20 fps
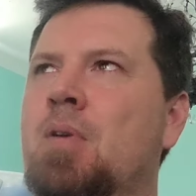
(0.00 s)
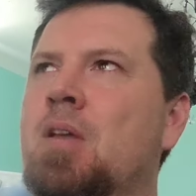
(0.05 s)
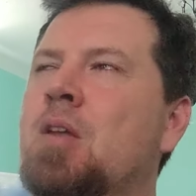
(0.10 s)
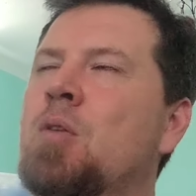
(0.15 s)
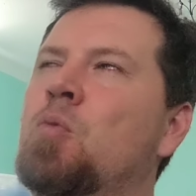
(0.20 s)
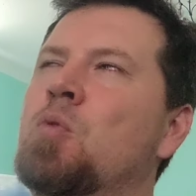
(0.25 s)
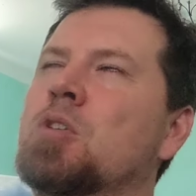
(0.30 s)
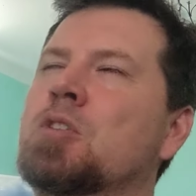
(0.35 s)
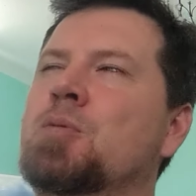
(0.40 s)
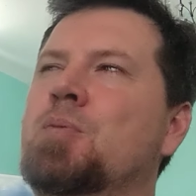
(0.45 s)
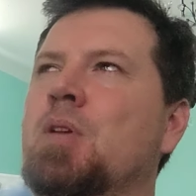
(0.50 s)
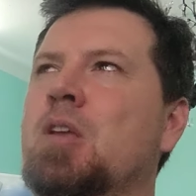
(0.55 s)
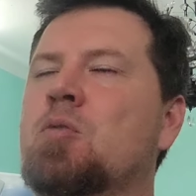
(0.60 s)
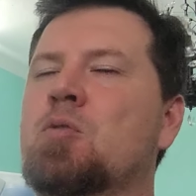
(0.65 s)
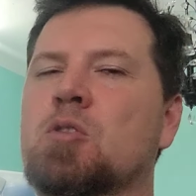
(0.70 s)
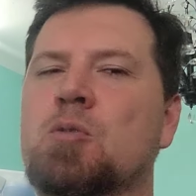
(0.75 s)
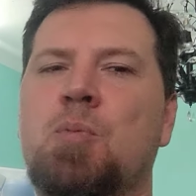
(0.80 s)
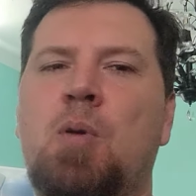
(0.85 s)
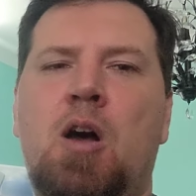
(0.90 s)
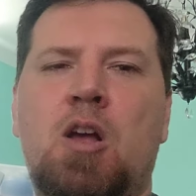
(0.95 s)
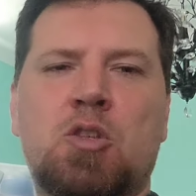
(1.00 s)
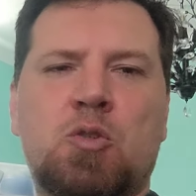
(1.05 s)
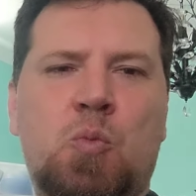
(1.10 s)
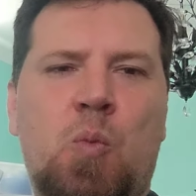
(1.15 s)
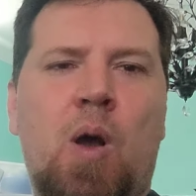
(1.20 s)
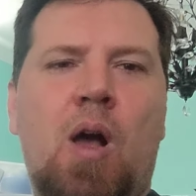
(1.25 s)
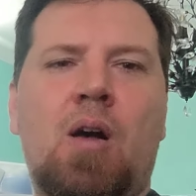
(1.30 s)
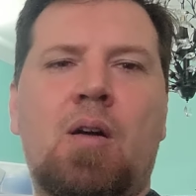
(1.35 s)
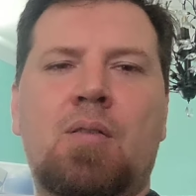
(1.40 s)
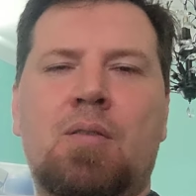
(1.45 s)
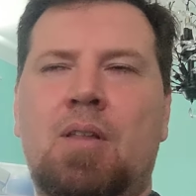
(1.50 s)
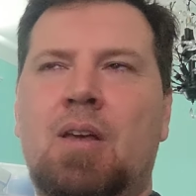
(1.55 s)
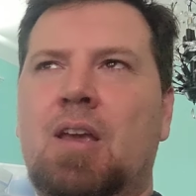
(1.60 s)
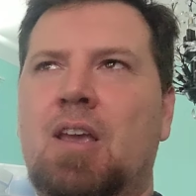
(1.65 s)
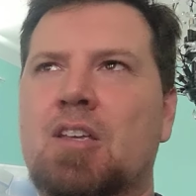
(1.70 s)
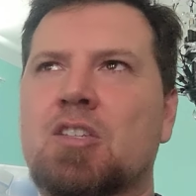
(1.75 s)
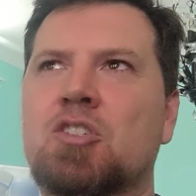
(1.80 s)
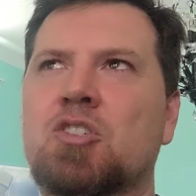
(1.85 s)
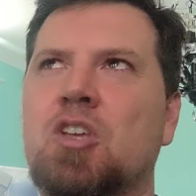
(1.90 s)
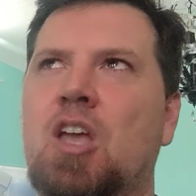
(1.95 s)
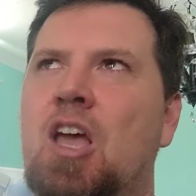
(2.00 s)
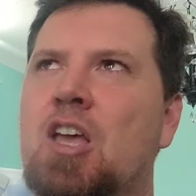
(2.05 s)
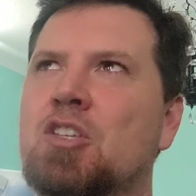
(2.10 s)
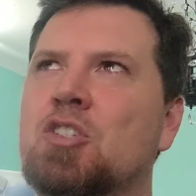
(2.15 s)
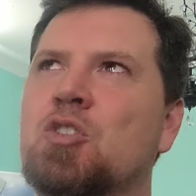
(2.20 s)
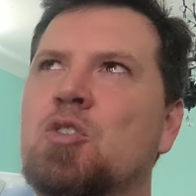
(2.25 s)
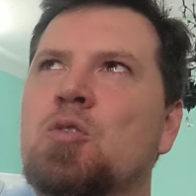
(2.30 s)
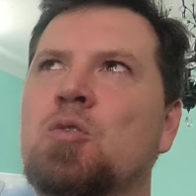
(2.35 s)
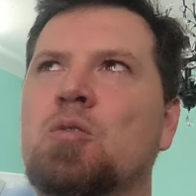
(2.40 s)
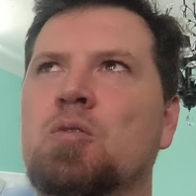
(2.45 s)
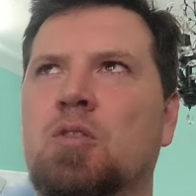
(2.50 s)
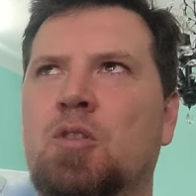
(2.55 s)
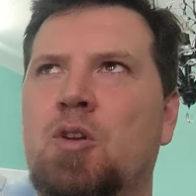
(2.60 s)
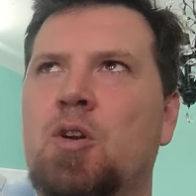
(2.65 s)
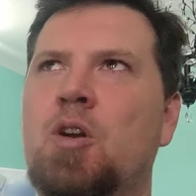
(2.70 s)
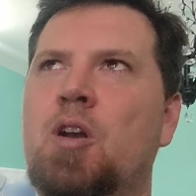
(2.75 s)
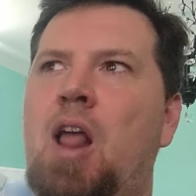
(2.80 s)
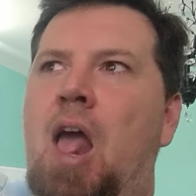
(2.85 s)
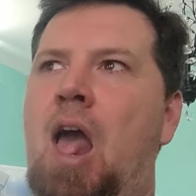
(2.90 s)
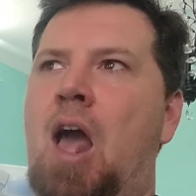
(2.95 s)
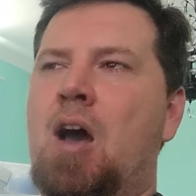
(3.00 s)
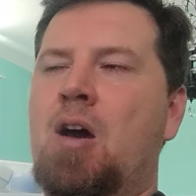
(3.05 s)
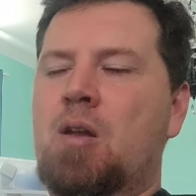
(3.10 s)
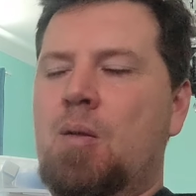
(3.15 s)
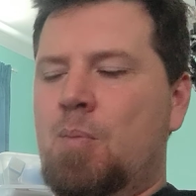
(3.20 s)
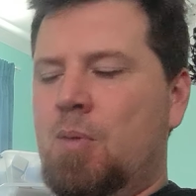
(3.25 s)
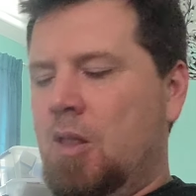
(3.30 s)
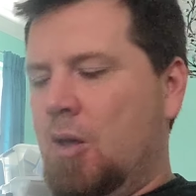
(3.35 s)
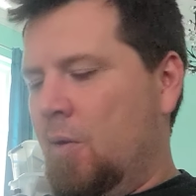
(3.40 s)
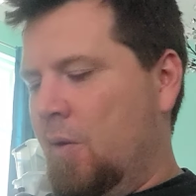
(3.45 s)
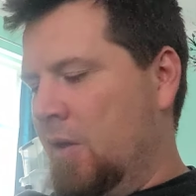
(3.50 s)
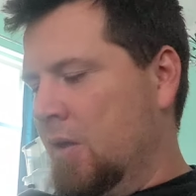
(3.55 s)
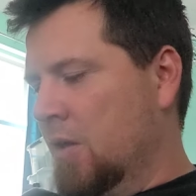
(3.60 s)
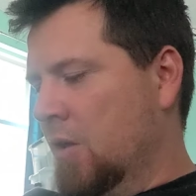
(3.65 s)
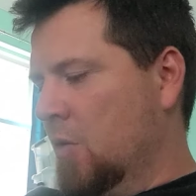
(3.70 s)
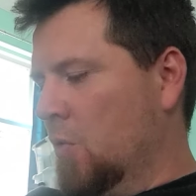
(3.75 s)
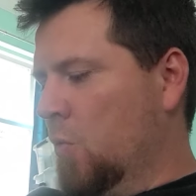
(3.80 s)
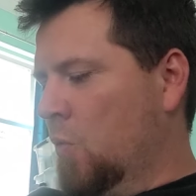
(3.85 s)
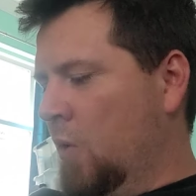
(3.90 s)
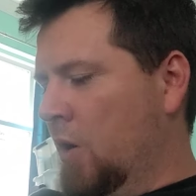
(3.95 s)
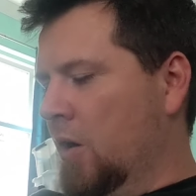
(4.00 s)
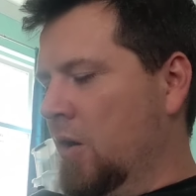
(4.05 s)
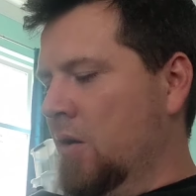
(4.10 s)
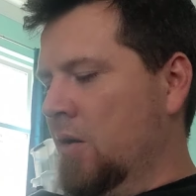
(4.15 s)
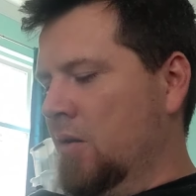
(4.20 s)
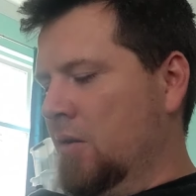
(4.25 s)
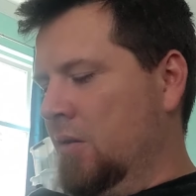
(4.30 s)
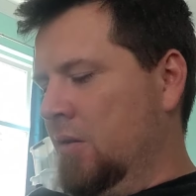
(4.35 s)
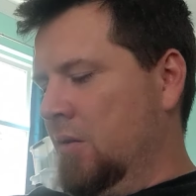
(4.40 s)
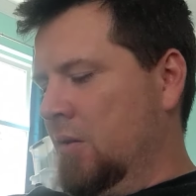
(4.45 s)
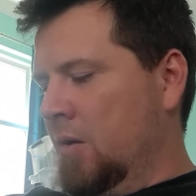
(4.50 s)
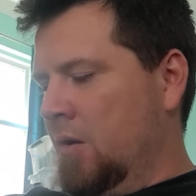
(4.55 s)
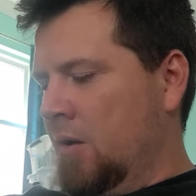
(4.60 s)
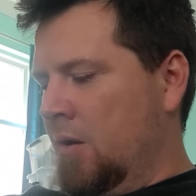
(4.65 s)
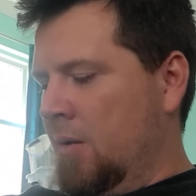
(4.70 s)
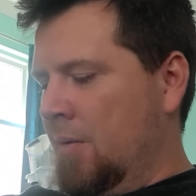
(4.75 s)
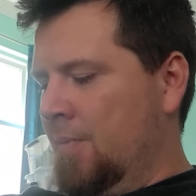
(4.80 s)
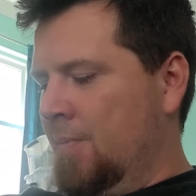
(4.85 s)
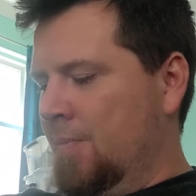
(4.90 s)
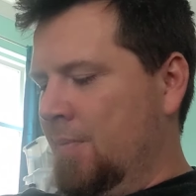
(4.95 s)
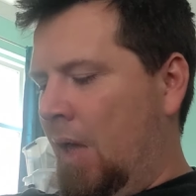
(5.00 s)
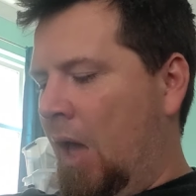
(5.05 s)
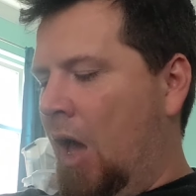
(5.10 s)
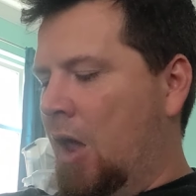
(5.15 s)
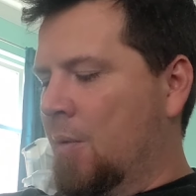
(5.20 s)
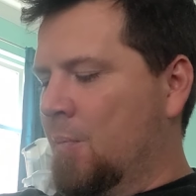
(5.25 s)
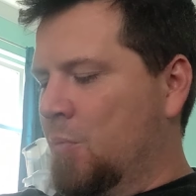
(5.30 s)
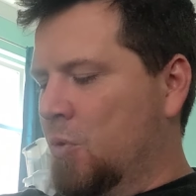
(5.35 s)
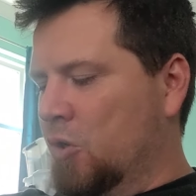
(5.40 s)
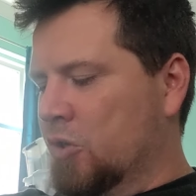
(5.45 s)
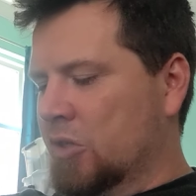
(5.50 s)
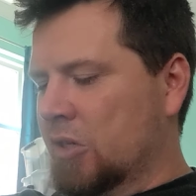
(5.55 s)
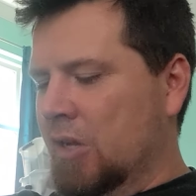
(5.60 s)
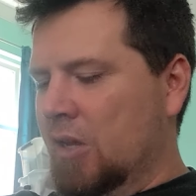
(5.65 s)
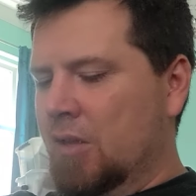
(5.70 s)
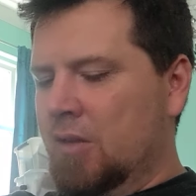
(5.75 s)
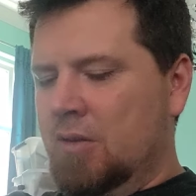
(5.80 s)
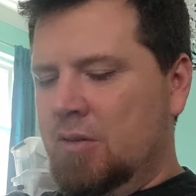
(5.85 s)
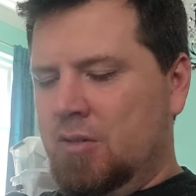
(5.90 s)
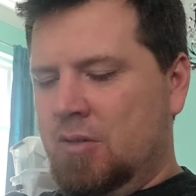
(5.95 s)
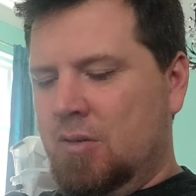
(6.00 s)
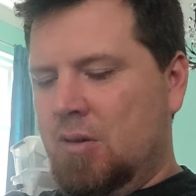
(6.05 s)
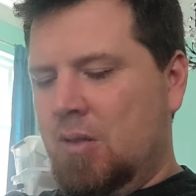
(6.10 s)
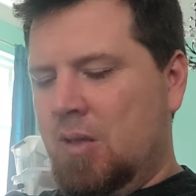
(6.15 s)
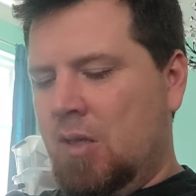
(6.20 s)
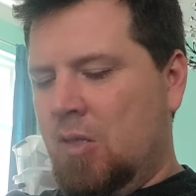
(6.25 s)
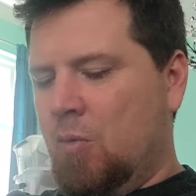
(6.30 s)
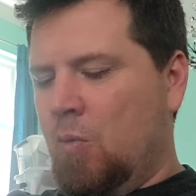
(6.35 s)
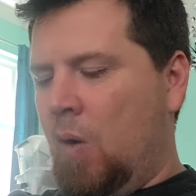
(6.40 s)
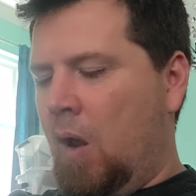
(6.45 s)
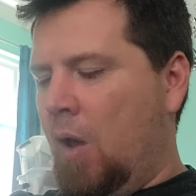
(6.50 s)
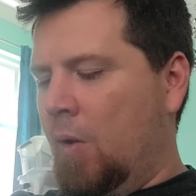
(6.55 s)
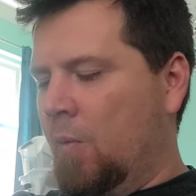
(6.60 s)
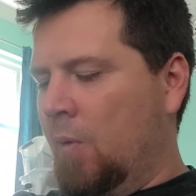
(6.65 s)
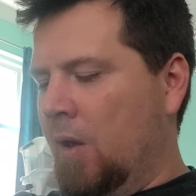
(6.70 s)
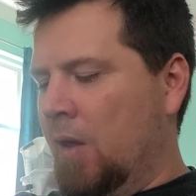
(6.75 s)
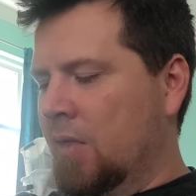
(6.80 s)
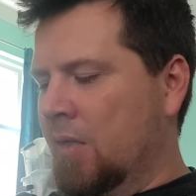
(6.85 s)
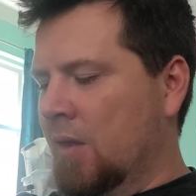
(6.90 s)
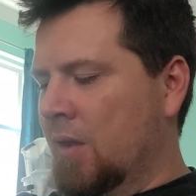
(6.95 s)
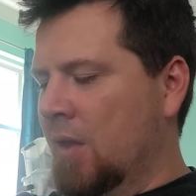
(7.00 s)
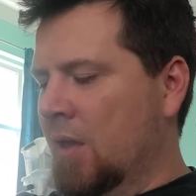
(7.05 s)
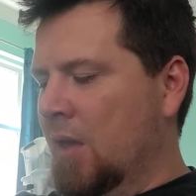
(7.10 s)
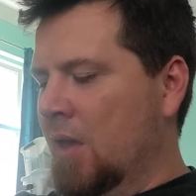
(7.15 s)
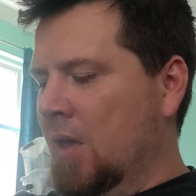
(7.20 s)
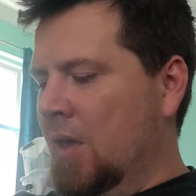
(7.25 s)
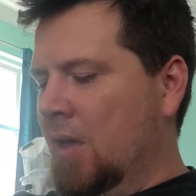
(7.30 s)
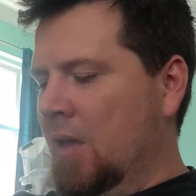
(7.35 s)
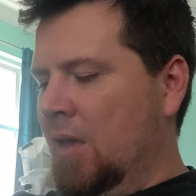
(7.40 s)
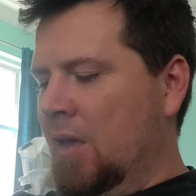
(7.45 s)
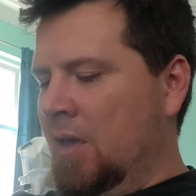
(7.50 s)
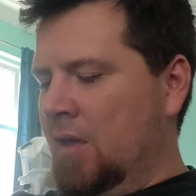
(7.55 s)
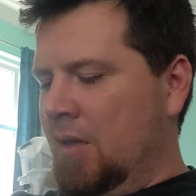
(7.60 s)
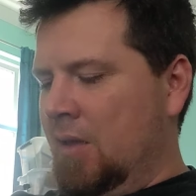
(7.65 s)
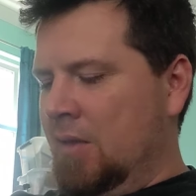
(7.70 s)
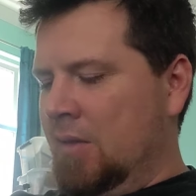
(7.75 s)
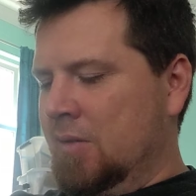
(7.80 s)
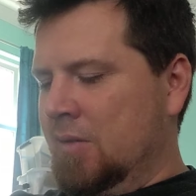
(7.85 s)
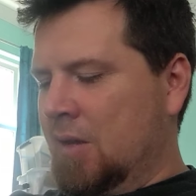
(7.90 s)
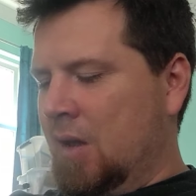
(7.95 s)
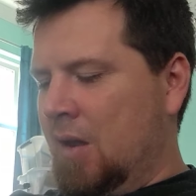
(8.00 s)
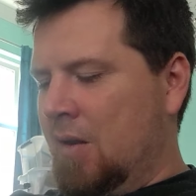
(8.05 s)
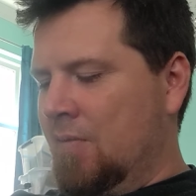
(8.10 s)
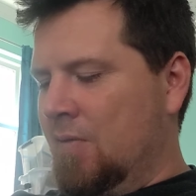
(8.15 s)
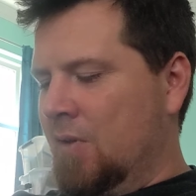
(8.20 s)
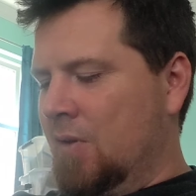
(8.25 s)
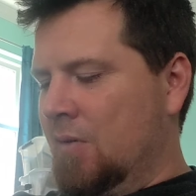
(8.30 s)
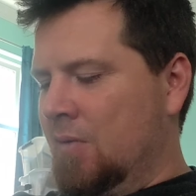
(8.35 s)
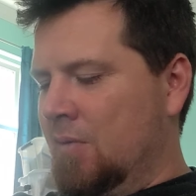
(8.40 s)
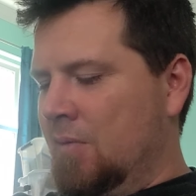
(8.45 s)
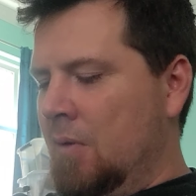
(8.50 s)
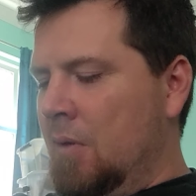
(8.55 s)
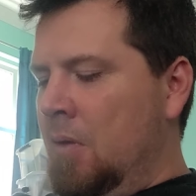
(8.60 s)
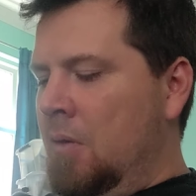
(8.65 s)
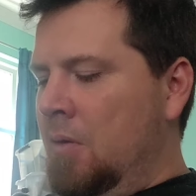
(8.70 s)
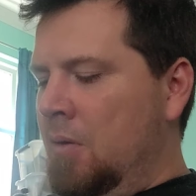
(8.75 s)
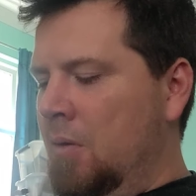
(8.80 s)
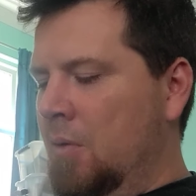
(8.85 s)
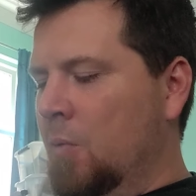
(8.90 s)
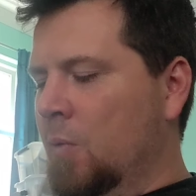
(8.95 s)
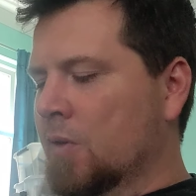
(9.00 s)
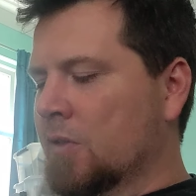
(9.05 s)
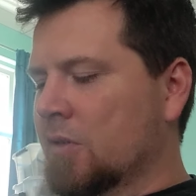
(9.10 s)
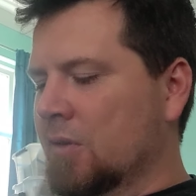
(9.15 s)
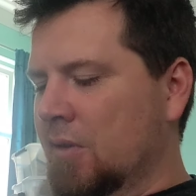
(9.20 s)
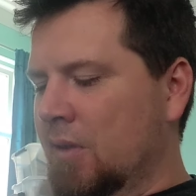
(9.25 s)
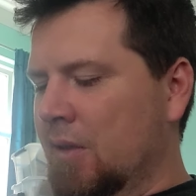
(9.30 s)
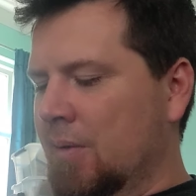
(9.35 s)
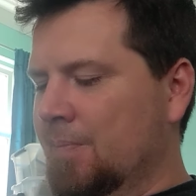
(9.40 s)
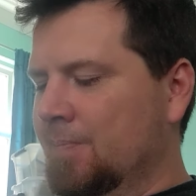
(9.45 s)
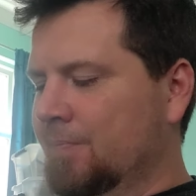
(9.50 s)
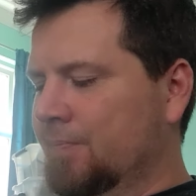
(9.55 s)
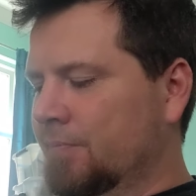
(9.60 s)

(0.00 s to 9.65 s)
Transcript: It responds well, like as you learn how to blow it, where how to push it in the right way. That it's kind of a whistle that